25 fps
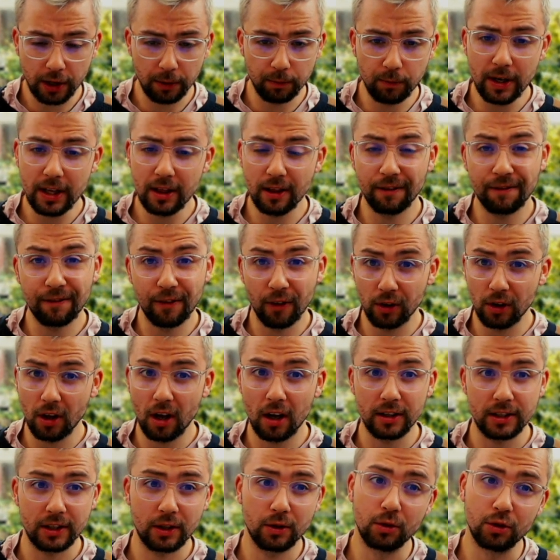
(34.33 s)
You can read the full
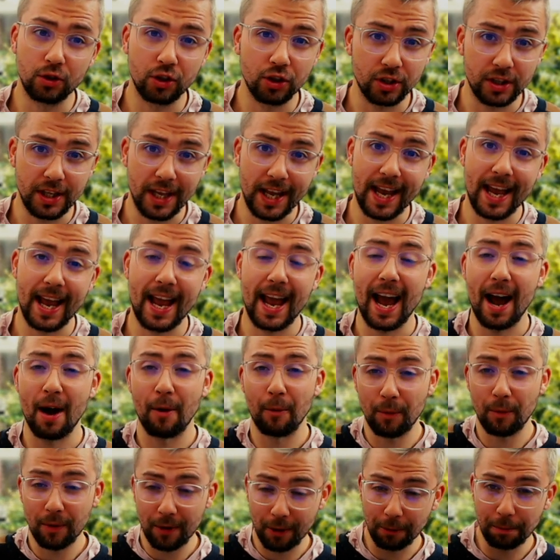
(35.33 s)
article just here. I
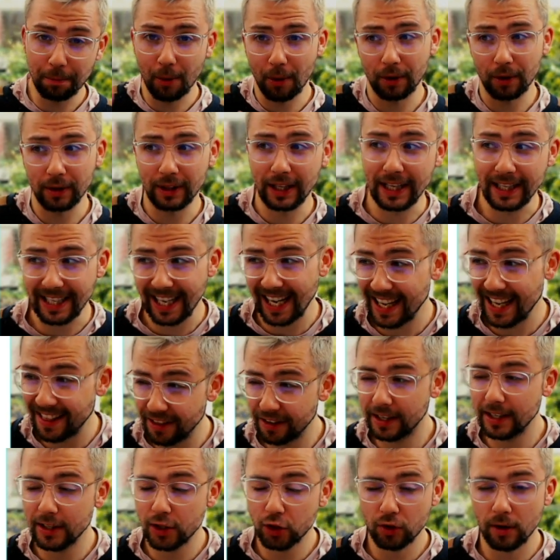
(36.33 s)
will put a link in
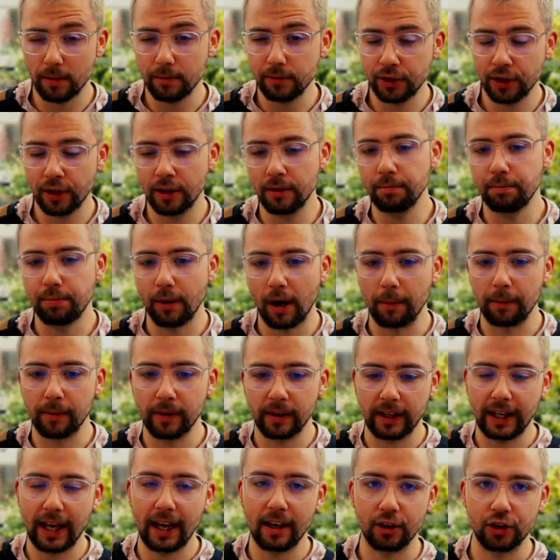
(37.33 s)
the description, but I'm
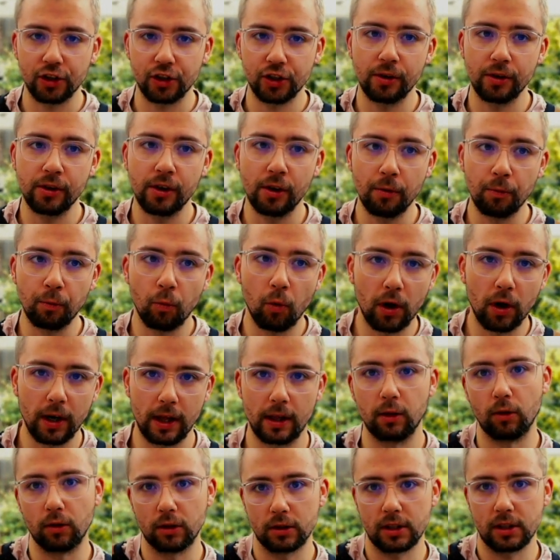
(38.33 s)
going to kind of show you what
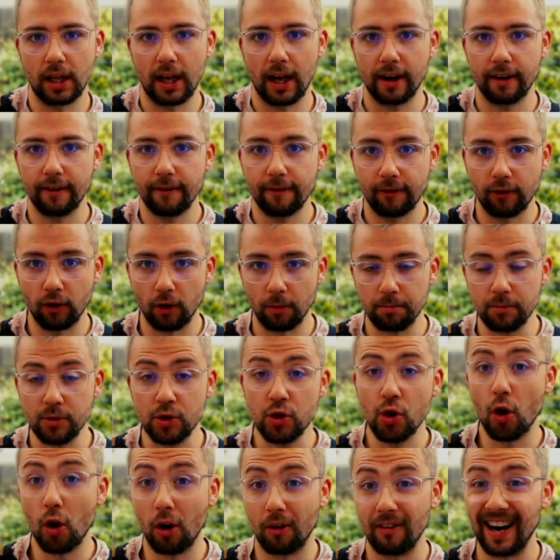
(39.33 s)
it looks like from
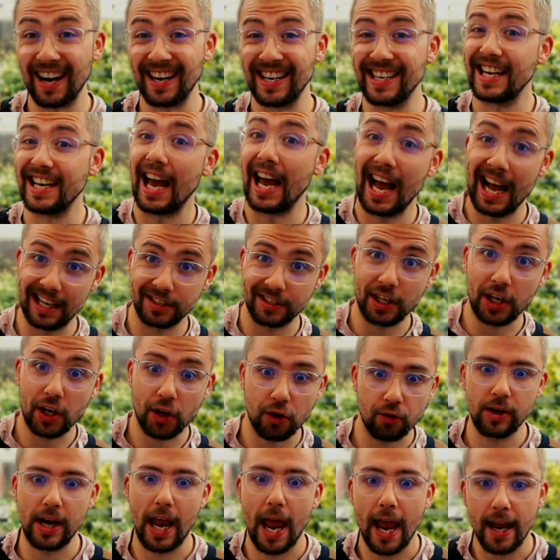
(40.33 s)
your end as a
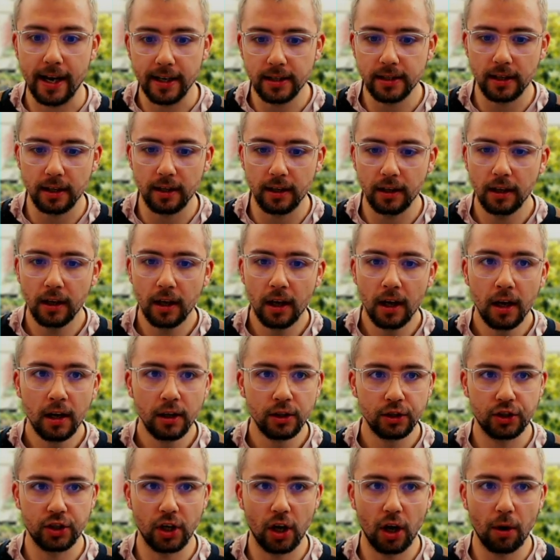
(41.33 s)
creator.
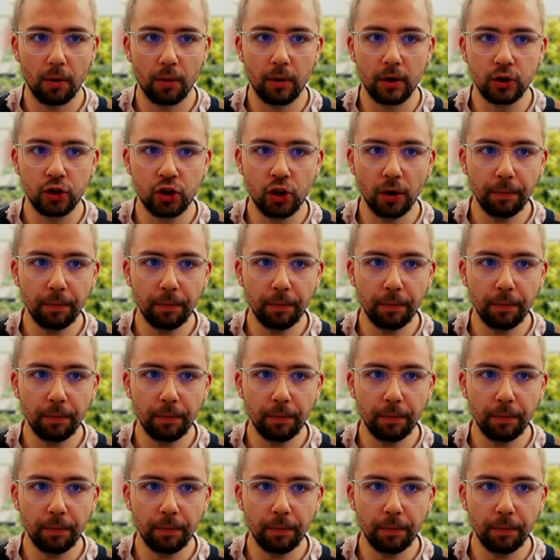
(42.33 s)
So